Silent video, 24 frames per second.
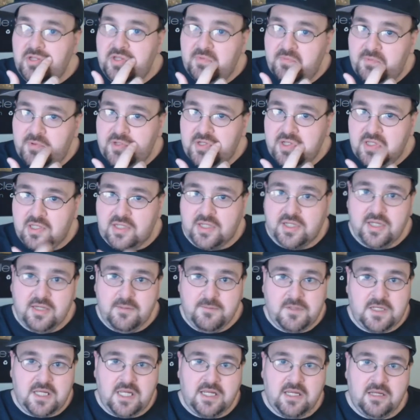but the vanilla
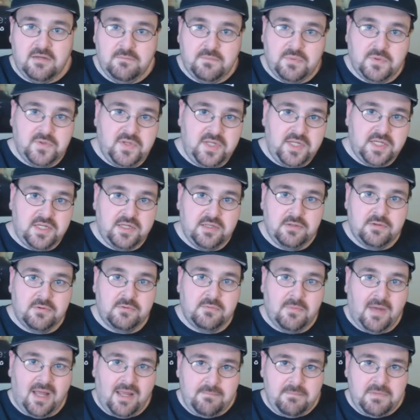cupcake in
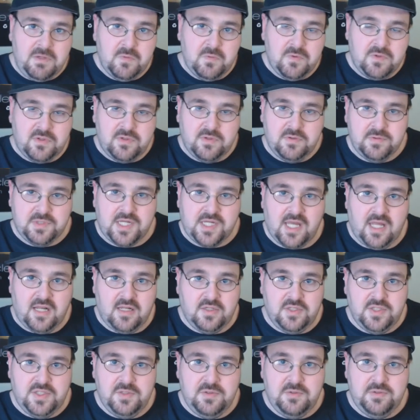particular might be one of those
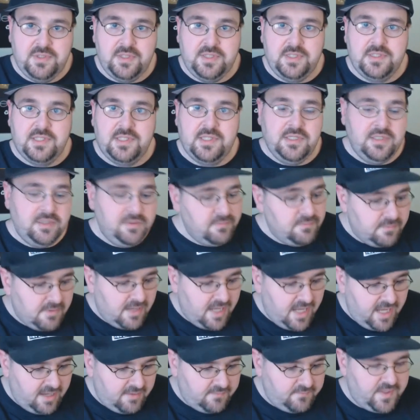kind of juices that you
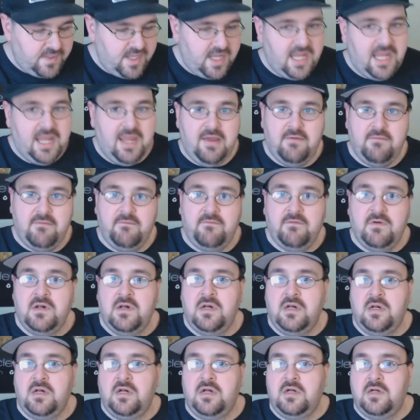have to have
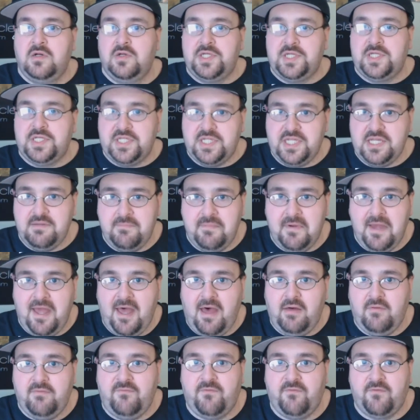steep
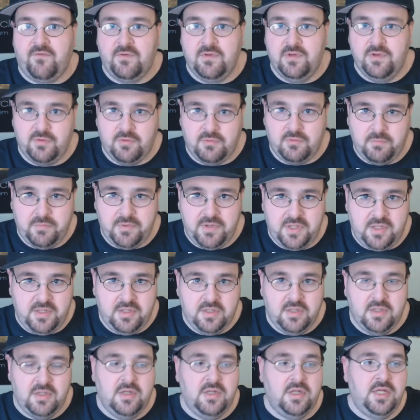out for a little
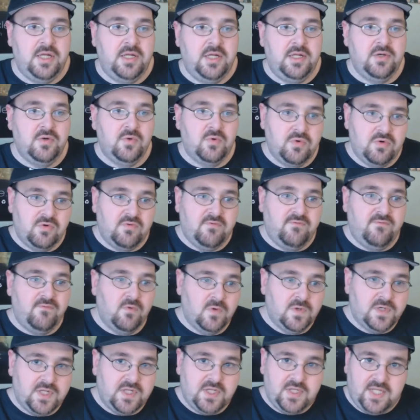bit in order
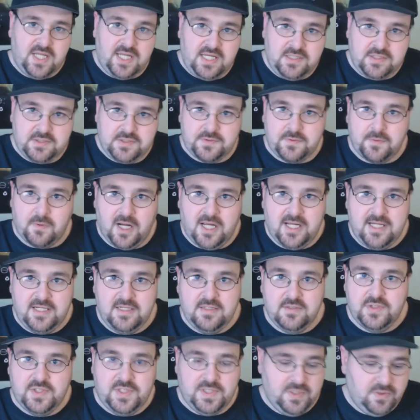for it to taste right.
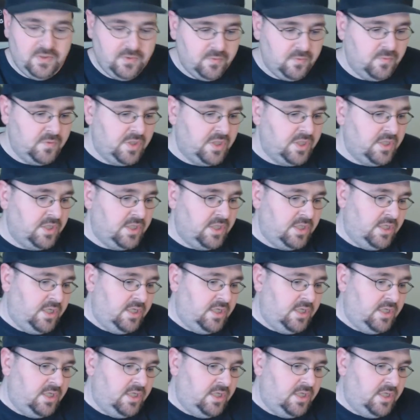So,